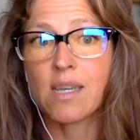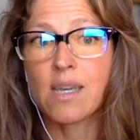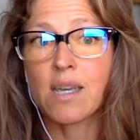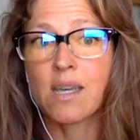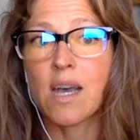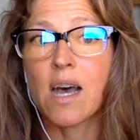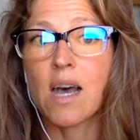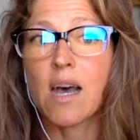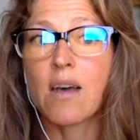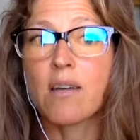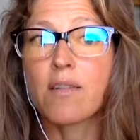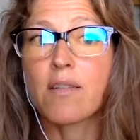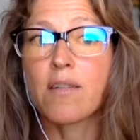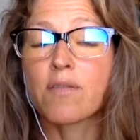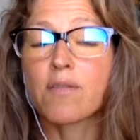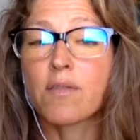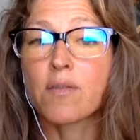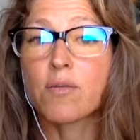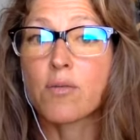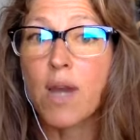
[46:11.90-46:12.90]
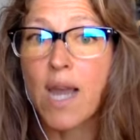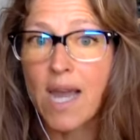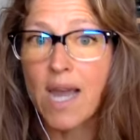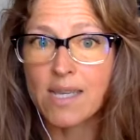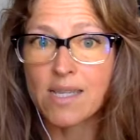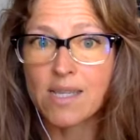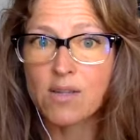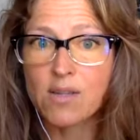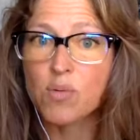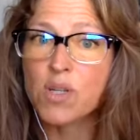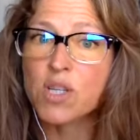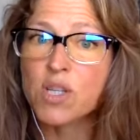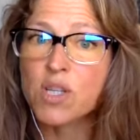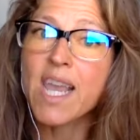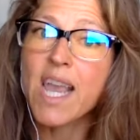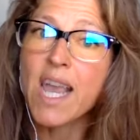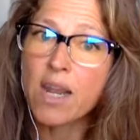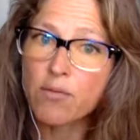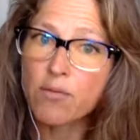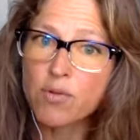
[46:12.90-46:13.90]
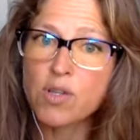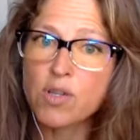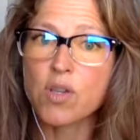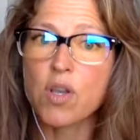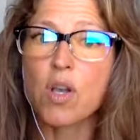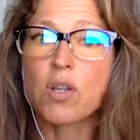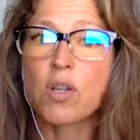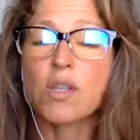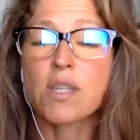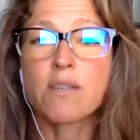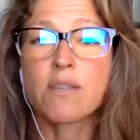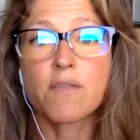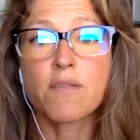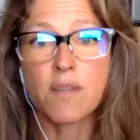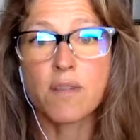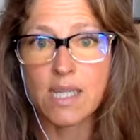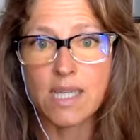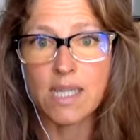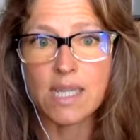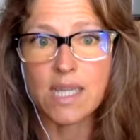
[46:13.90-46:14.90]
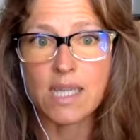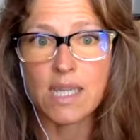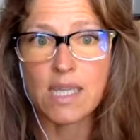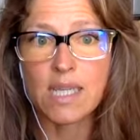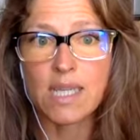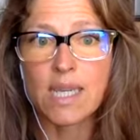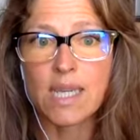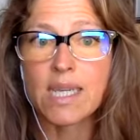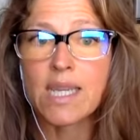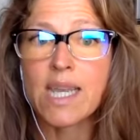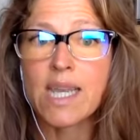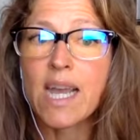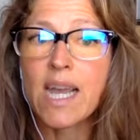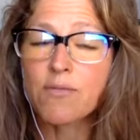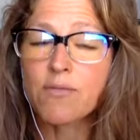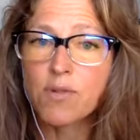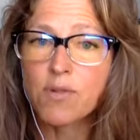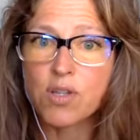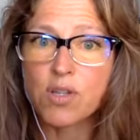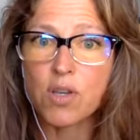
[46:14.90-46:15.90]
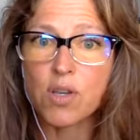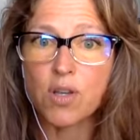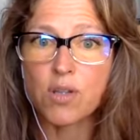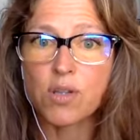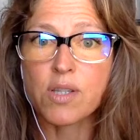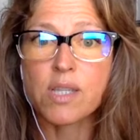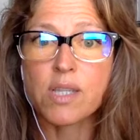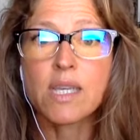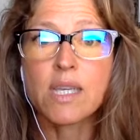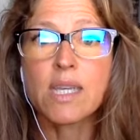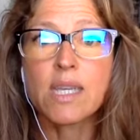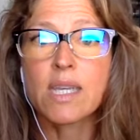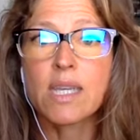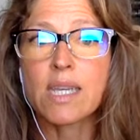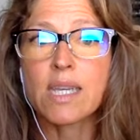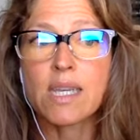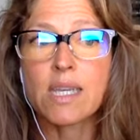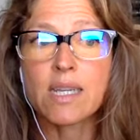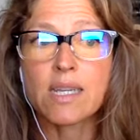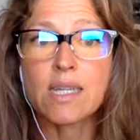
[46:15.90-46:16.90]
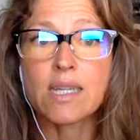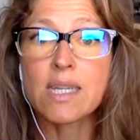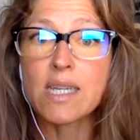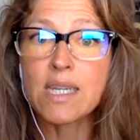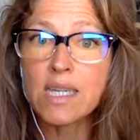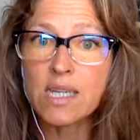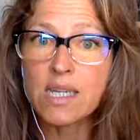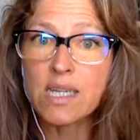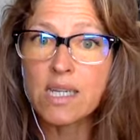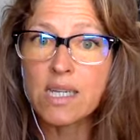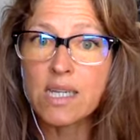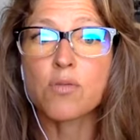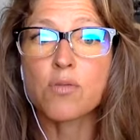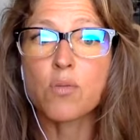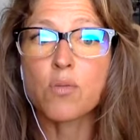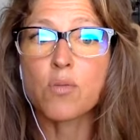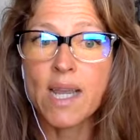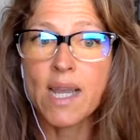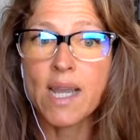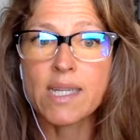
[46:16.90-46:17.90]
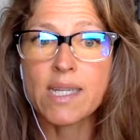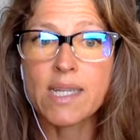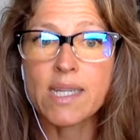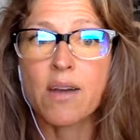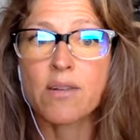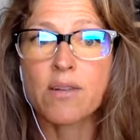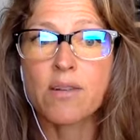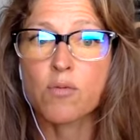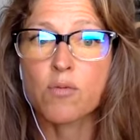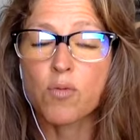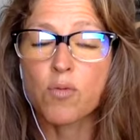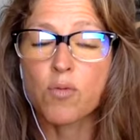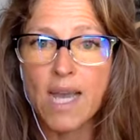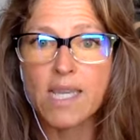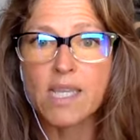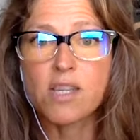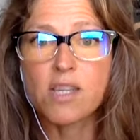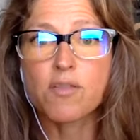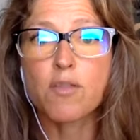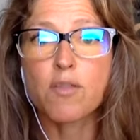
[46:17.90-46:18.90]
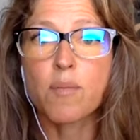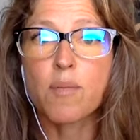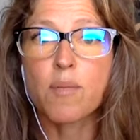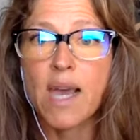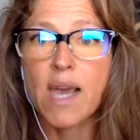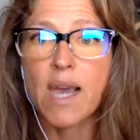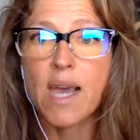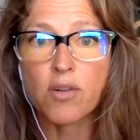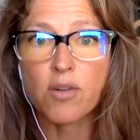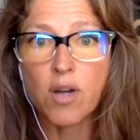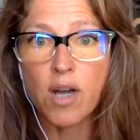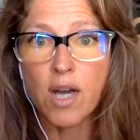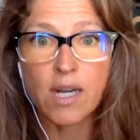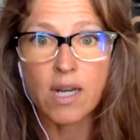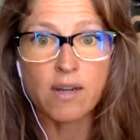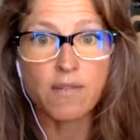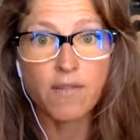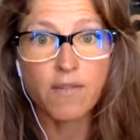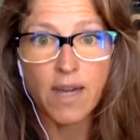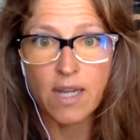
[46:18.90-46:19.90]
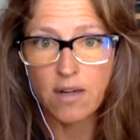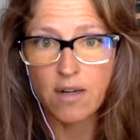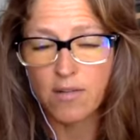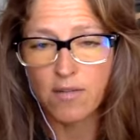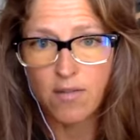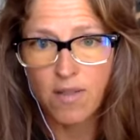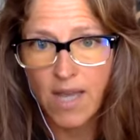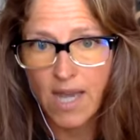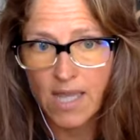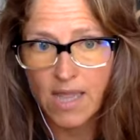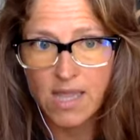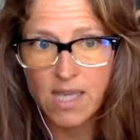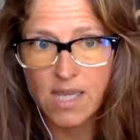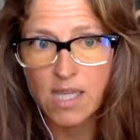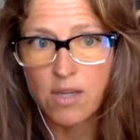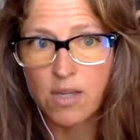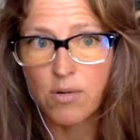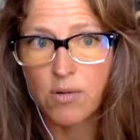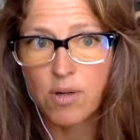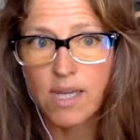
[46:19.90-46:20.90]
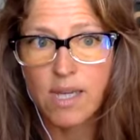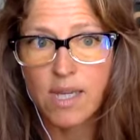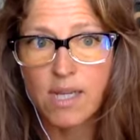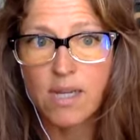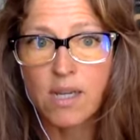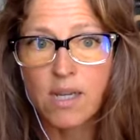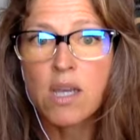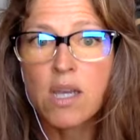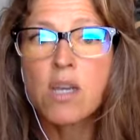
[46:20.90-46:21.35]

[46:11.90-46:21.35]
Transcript: of rest, which can result in fatigue. It can result in needing to wind down and rest from that chronic fight or flight that you were in.